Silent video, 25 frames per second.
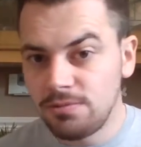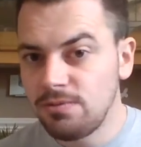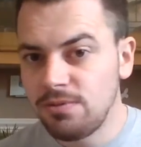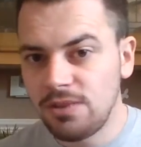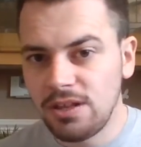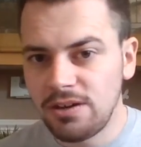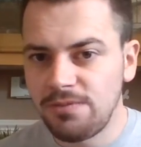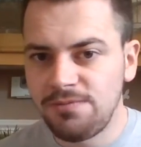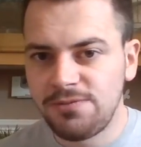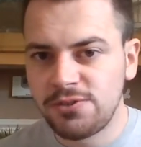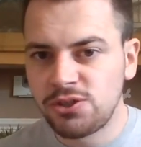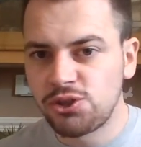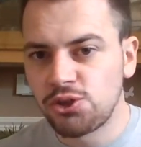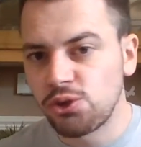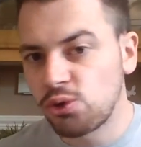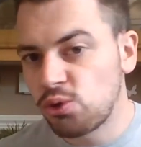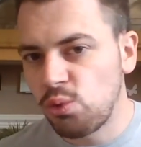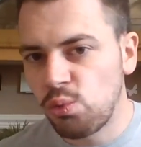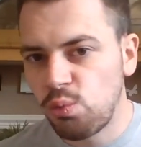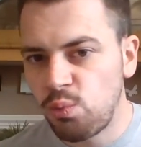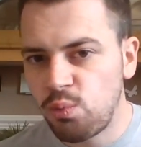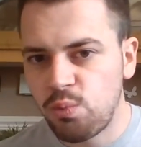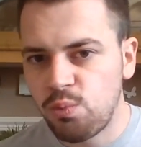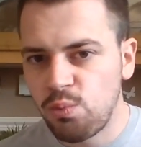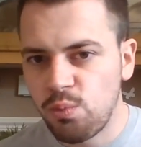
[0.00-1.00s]
that have
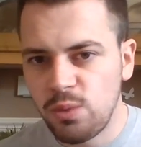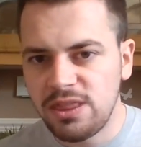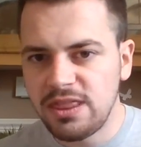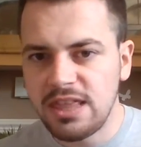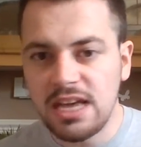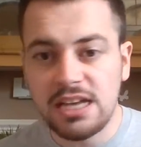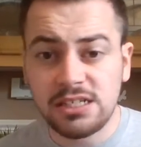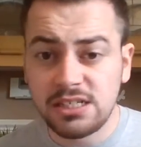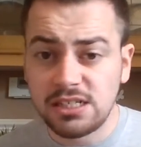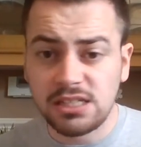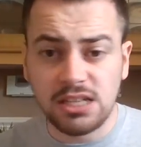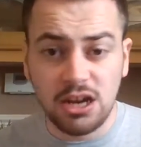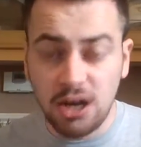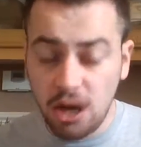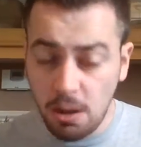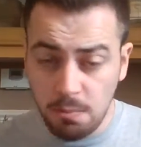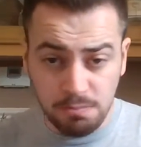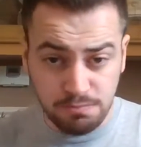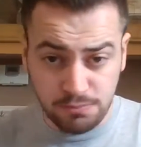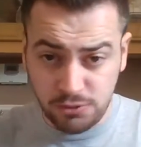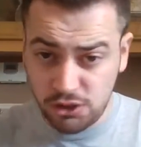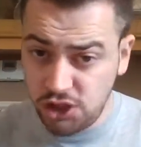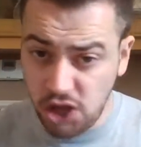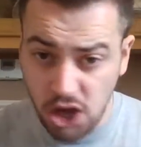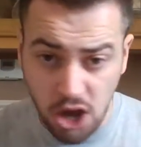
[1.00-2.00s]
struggled with this, and
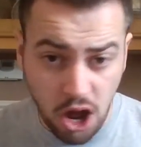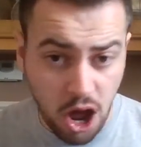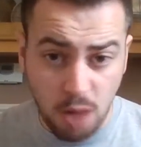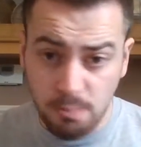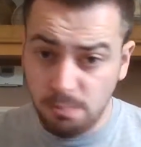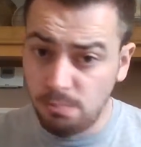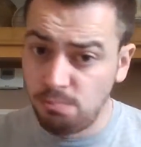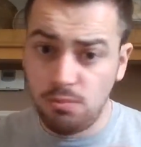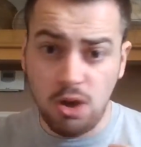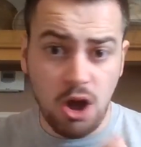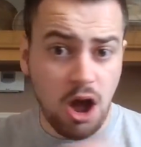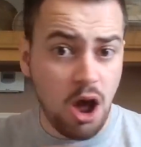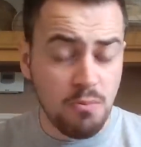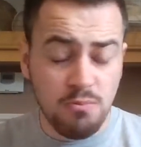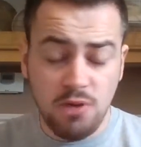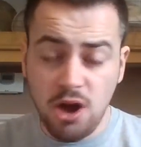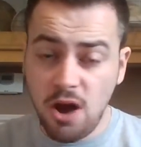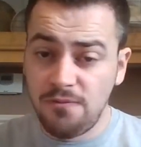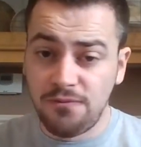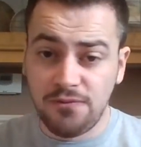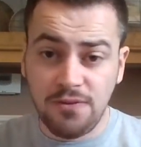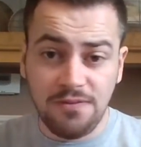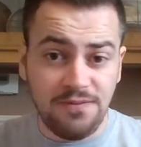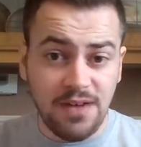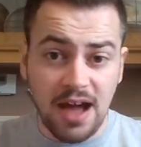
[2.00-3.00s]
I'm sure
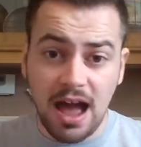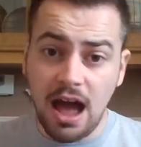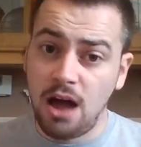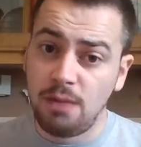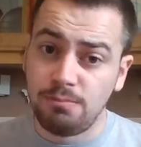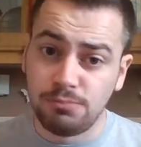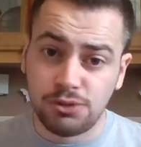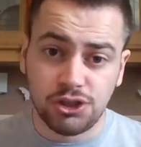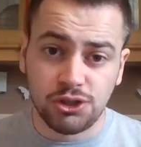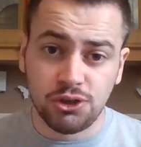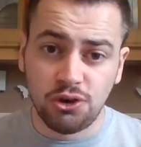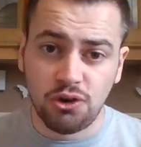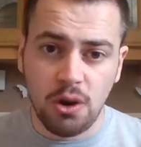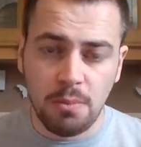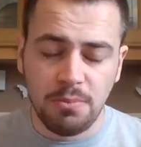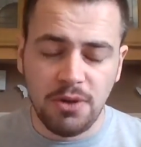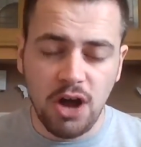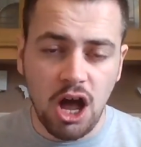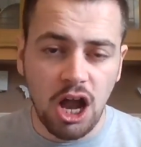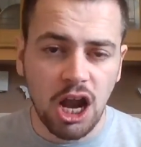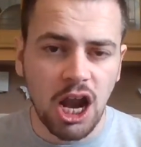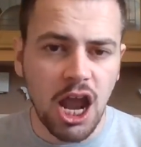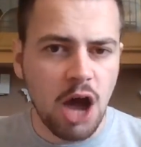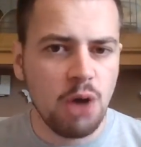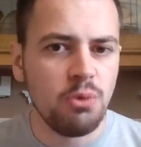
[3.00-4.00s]
I'm
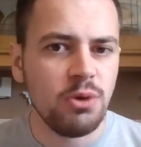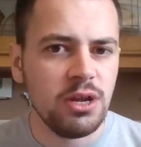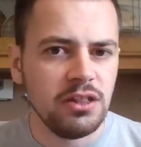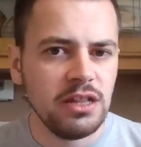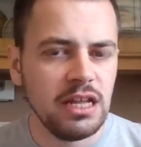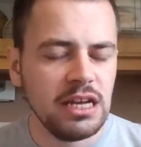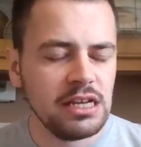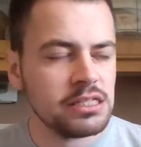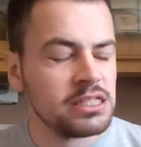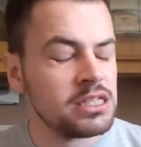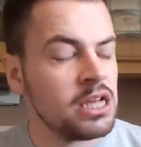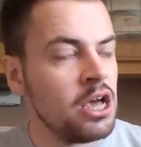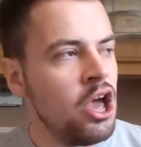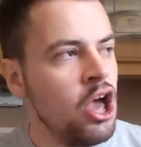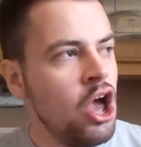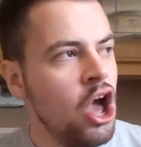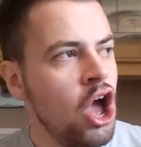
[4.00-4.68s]
not alone in this,